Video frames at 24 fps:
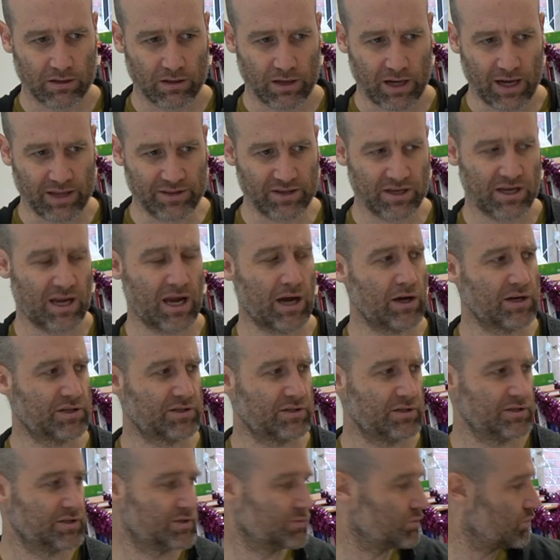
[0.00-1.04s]
other
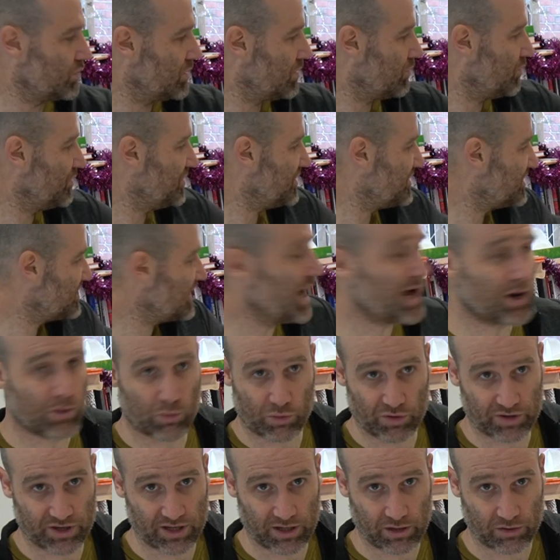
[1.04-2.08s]
characters would start
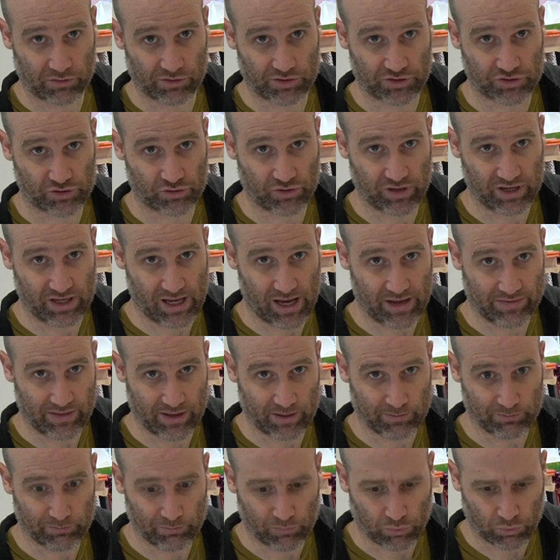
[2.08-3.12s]
working on the tree and
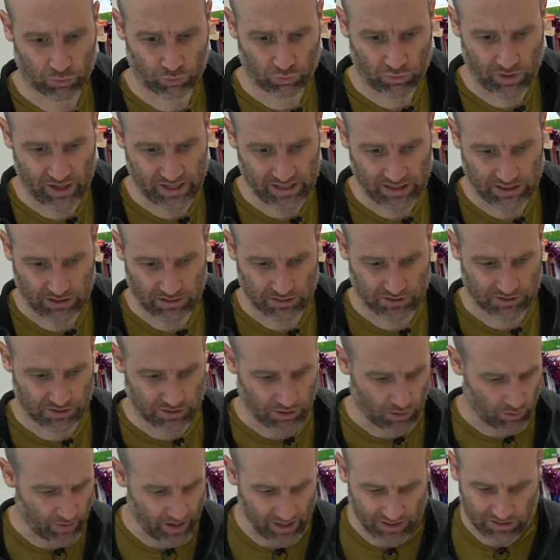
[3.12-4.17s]
then break.
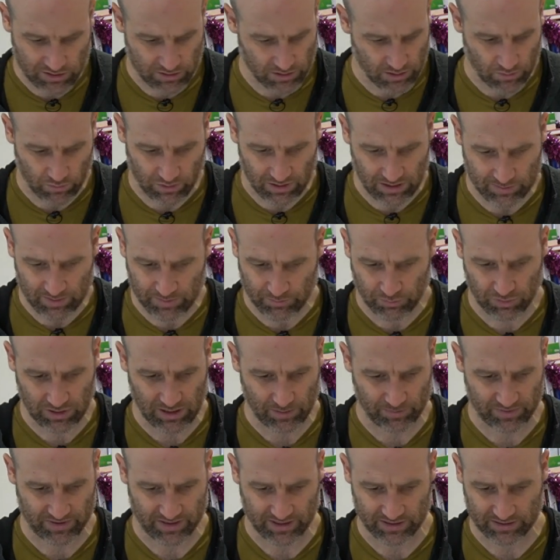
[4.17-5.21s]
So actually, you know what? Let me pull
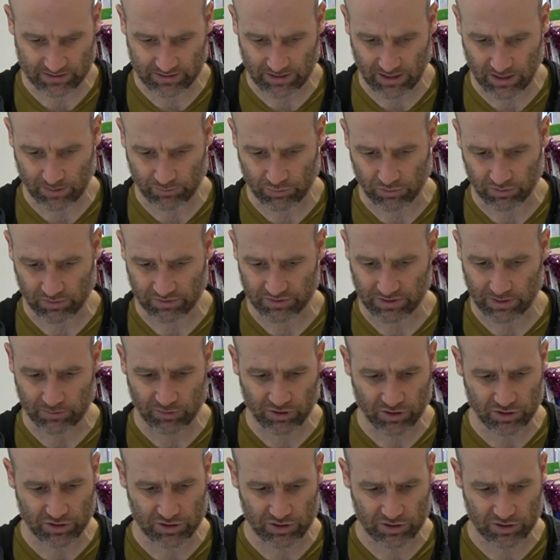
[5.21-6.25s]
up an example. So I'm not going to